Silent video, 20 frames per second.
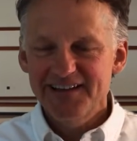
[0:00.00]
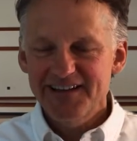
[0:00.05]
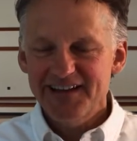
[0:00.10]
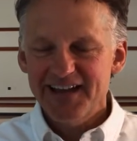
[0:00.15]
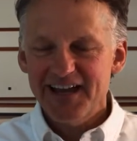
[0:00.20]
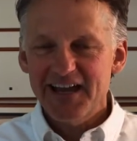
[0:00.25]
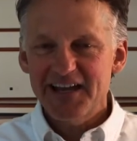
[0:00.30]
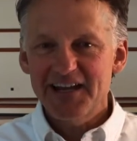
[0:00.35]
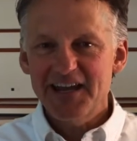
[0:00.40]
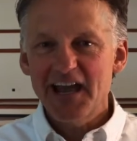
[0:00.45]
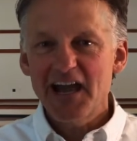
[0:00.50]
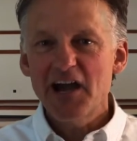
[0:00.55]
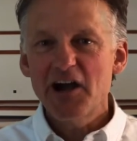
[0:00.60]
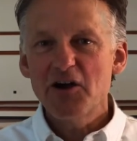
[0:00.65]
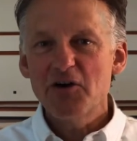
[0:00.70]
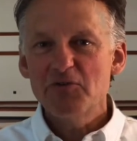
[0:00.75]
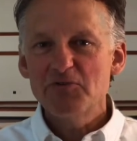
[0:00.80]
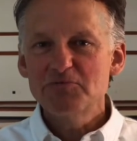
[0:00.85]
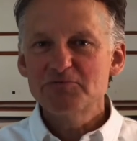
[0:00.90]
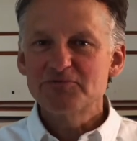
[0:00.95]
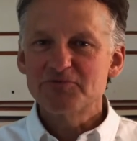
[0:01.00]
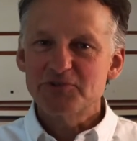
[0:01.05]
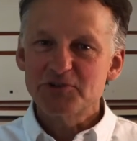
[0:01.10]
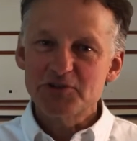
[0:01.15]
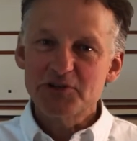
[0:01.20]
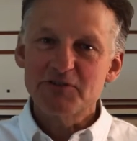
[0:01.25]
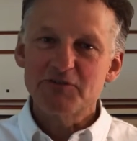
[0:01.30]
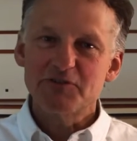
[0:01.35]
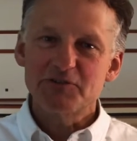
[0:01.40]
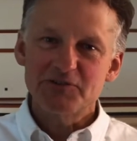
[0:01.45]
and now, for
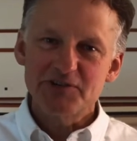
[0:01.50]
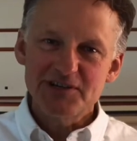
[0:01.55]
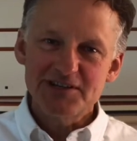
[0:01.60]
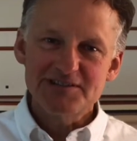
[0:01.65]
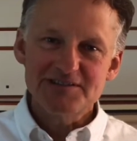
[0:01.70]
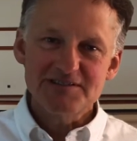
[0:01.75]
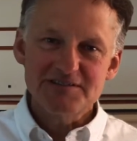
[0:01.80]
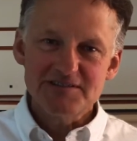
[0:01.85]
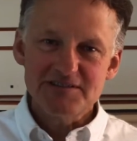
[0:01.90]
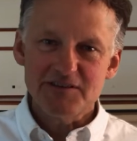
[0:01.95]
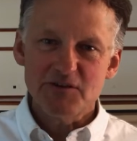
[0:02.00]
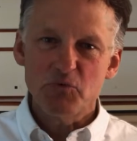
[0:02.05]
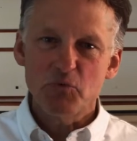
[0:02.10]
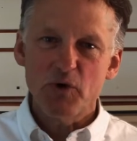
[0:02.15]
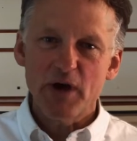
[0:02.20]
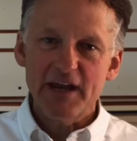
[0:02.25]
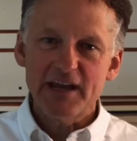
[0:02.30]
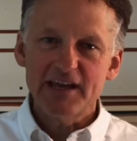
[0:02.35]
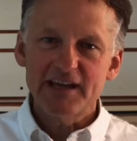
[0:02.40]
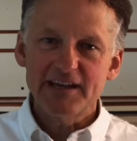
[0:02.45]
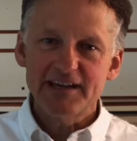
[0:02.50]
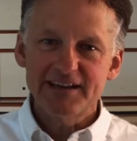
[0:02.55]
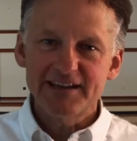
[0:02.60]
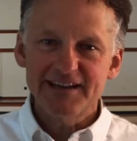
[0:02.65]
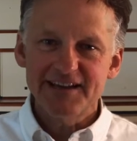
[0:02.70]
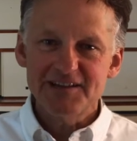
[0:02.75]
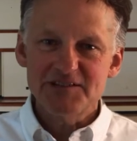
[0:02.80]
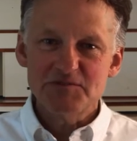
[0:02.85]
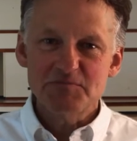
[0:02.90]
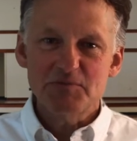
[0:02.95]
different reasons, the wedding
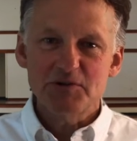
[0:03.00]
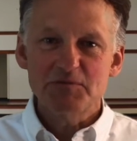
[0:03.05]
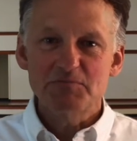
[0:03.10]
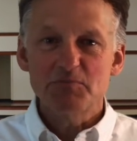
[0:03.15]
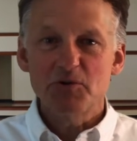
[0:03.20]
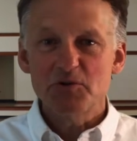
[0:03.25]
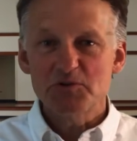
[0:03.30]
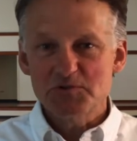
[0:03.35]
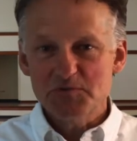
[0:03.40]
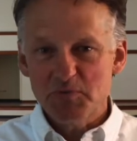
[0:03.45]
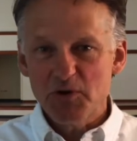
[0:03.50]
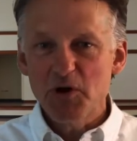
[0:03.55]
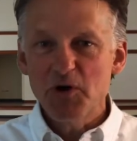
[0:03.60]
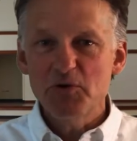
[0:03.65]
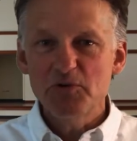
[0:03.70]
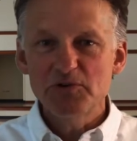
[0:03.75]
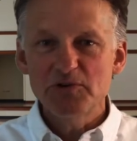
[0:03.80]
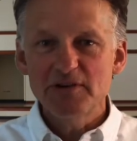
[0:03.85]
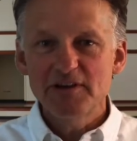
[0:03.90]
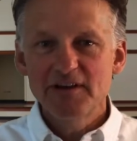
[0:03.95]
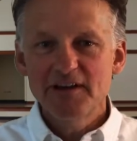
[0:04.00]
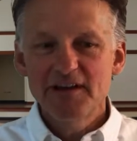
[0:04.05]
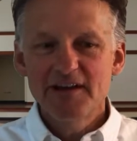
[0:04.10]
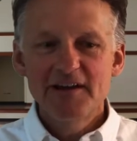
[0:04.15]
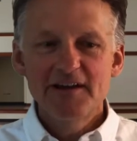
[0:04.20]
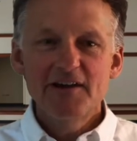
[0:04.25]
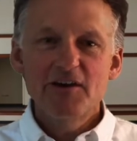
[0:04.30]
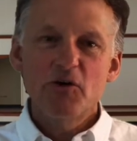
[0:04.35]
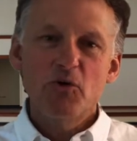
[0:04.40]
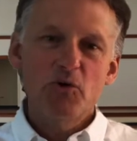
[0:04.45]
has been postponed,
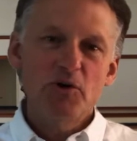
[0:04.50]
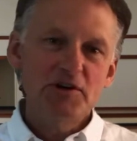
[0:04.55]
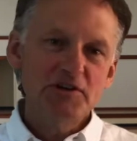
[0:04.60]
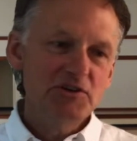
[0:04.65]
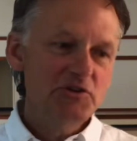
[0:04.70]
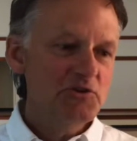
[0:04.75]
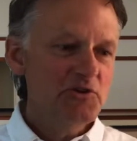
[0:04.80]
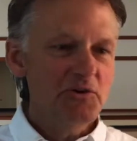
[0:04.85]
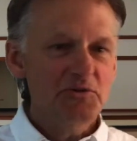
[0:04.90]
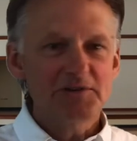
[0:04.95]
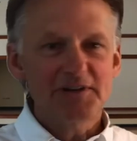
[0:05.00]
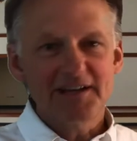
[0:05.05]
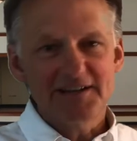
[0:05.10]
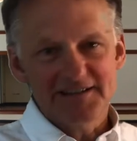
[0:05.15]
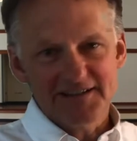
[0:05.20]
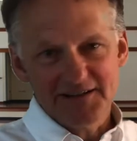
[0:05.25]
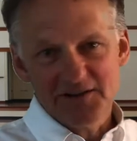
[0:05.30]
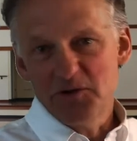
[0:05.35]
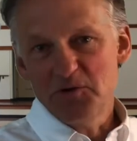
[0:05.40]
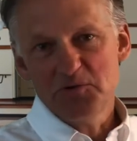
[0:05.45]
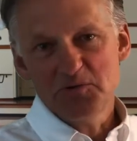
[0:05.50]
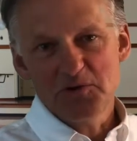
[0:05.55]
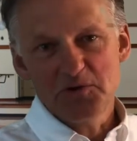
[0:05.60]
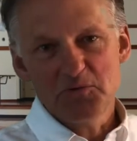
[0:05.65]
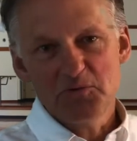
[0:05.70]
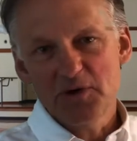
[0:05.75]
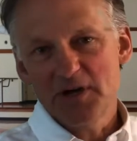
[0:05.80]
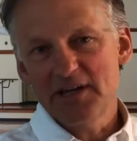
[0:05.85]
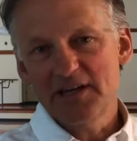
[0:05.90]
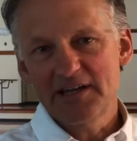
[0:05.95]
or you don't get to go to the
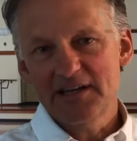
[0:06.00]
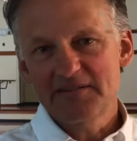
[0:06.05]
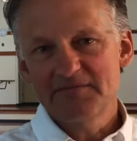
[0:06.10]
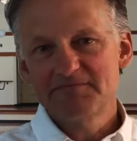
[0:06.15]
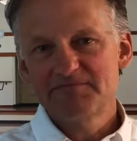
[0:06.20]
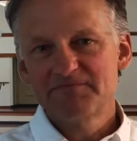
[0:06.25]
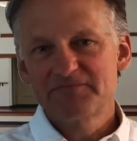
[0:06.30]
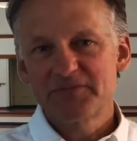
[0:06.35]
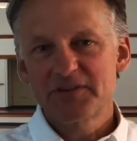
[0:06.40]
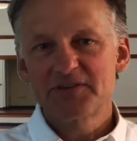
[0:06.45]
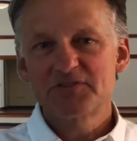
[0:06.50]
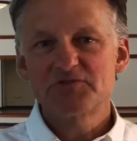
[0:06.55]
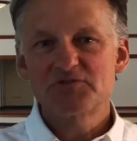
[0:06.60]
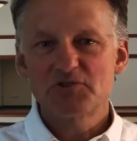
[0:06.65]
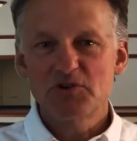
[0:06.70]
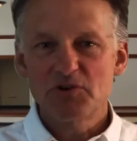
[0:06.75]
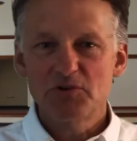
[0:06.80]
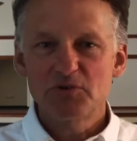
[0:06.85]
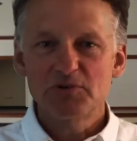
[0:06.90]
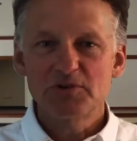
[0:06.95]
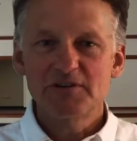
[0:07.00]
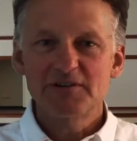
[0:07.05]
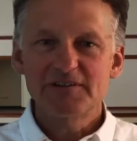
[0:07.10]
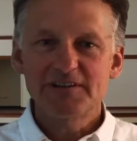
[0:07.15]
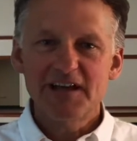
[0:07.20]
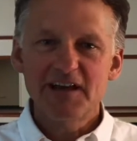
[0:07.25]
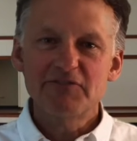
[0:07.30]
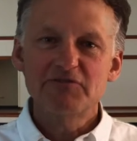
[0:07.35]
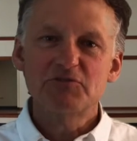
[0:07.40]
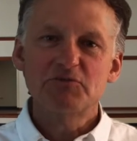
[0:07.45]
wedding. So you're
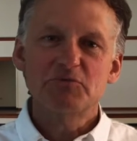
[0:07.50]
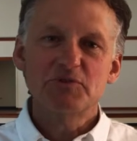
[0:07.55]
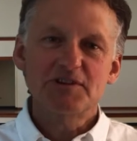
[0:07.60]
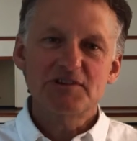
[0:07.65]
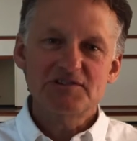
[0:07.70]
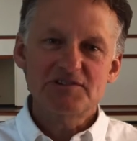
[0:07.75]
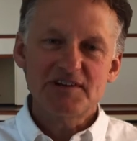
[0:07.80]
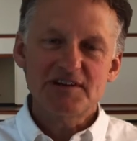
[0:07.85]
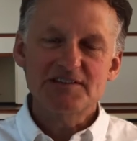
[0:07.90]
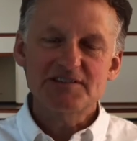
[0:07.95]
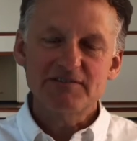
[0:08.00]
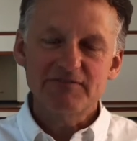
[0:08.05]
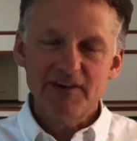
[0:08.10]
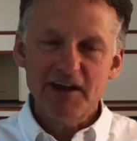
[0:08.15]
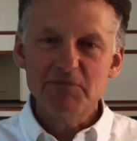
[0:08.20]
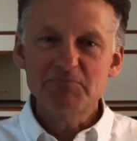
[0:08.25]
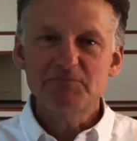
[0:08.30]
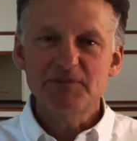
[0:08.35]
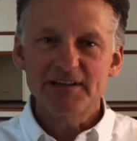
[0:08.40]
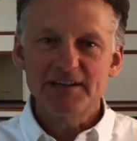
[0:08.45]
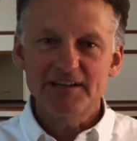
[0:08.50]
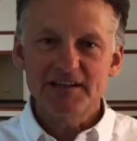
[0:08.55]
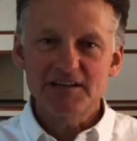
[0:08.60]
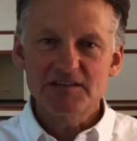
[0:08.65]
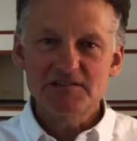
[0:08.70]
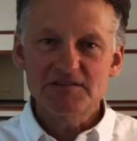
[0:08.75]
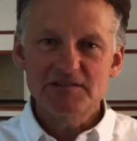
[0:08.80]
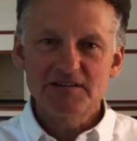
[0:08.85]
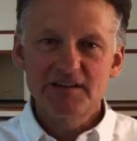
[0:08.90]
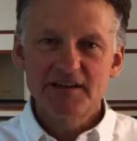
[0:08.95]
left with a sense of
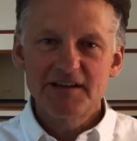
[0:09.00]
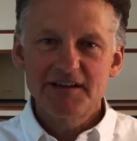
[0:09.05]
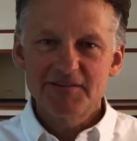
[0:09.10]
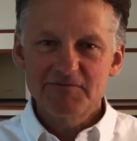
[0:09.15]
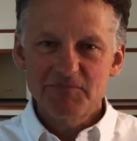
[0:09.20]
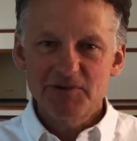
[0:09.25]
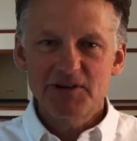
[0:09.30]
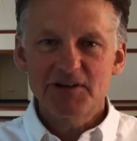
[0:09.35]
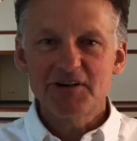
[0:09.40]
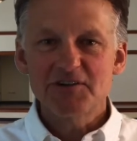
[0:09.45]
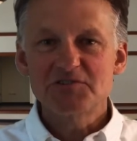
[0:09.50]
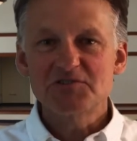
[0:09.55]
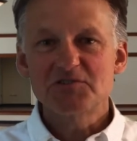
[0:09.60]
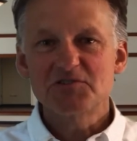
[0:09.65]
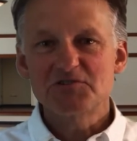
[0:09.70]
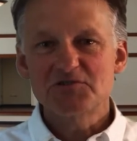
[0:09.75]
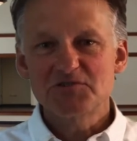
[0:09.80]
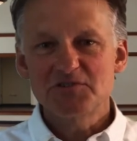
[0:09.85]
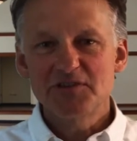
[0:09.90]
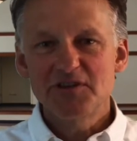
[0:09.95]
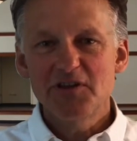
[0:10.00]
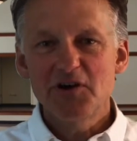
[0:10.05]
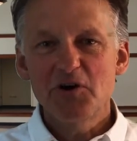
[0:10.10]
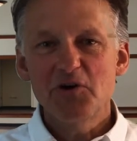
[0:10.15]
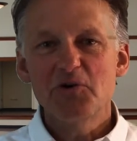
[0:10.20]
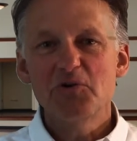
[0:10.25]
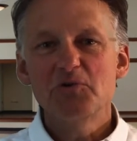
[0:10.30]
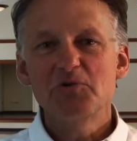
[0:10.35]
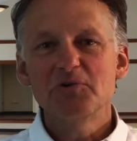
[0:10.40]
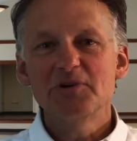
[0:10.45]
emptiness because there's
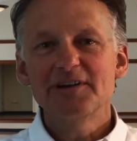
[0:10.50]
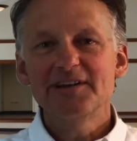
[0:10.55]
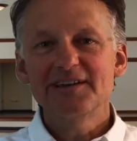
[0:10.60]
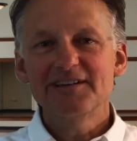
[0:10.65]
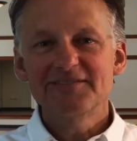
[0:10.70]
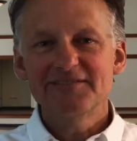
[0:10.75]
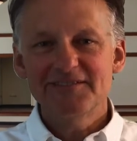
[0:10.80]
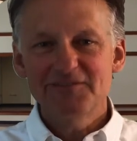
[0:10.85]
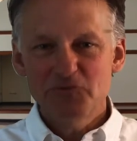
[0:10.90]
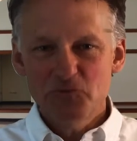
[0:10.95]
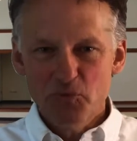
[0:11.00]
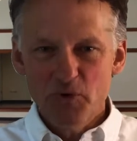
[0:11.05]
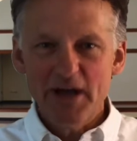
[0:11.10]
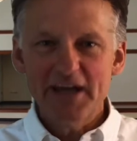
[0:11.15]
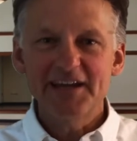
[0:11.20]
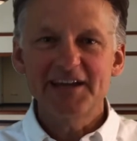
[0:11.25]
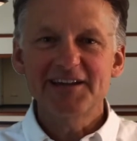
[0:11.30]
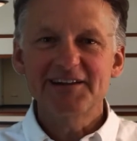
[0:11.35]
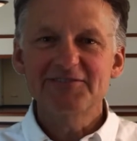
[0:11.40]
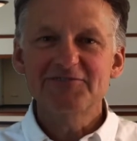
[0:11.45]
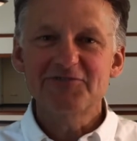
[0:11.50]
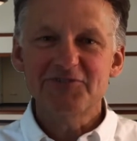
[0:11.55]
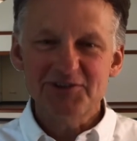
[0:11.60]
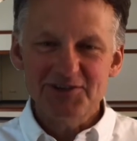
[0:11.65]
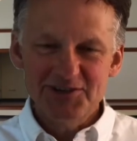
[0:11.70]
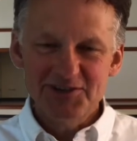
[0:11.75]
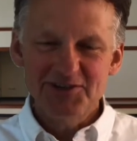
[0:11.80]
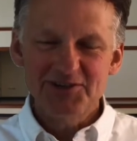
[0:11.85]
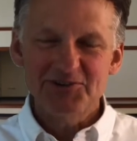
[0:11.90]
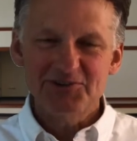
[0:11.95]
no wedding for
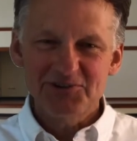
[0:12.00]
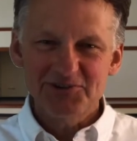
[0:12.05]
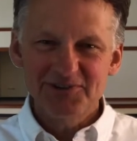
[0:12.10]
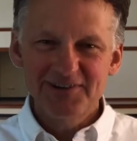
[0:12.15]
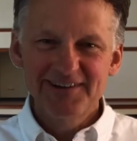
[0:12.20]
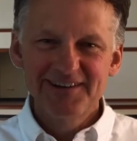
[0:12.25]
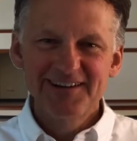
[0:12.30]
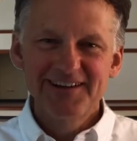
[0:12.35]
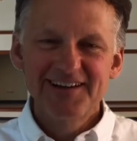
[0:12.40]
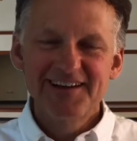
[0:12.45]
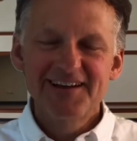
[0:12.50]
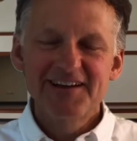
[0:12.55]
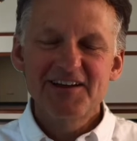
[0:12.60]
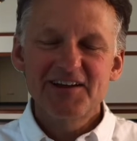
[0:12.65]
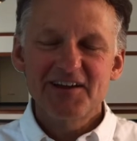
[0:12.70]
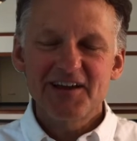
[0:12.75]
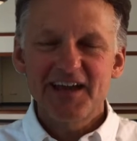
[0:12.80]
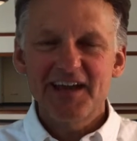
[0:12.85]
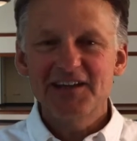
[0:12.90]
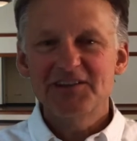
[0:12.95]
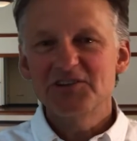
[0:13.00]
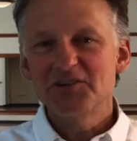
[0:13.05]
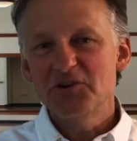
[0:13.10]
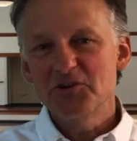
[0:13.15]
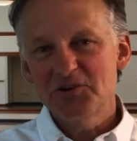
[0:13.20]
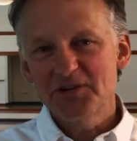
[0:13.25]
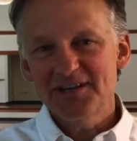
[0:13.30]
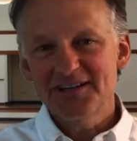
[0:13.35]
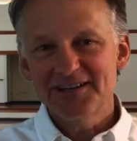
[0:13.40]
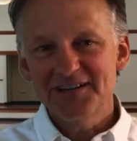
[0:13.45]
you, and you
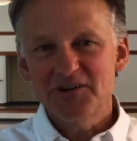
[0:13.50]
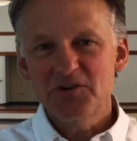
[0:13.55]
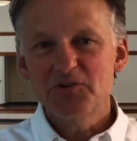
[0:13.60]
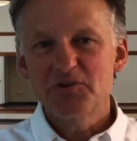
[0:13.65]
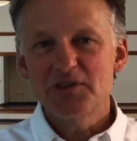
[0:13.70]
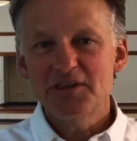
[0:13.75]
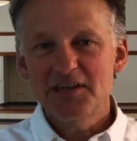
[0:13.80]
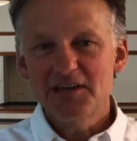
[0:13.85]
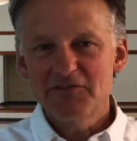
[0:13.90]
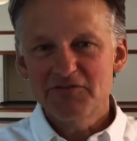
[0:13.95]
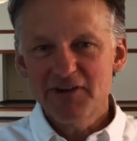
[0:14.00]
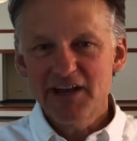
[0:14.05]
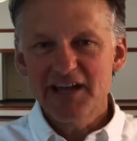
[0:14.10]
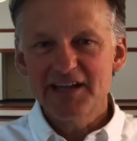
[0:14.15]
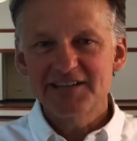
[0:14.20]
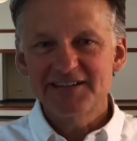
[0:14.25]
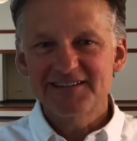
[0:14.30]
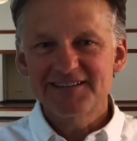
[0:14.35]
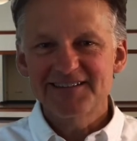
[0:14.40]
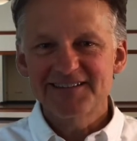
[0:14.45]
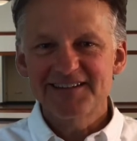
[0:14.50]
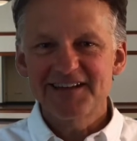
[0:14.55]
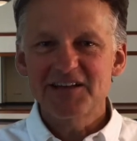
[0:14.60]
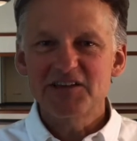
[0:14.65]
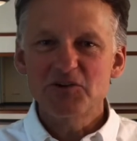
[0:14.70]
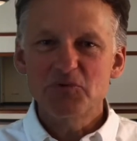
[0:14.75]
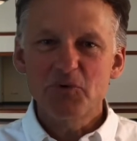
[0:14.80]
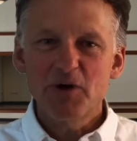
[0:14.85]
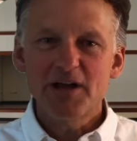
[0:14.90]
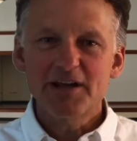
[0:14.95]
don't get to go to the event that
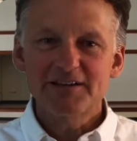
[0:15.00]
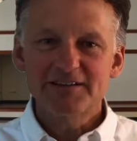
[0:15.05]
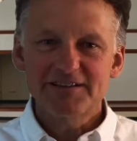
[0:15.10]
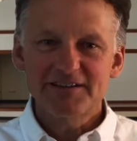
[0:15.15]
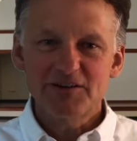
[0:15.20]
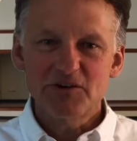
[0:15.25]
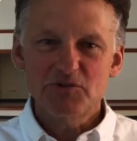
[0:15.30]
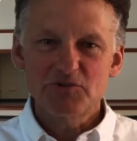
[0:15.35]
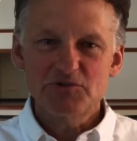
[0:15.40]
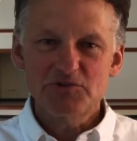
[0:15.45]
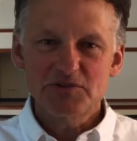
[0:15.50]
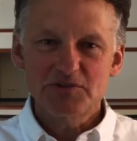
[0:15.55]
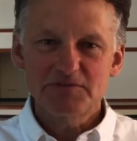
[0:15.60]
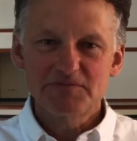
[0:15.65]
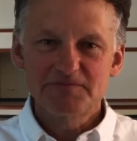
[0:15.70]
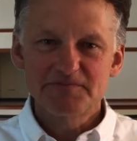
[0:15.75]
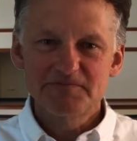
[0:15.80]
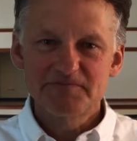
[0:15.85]
you wanted to go to.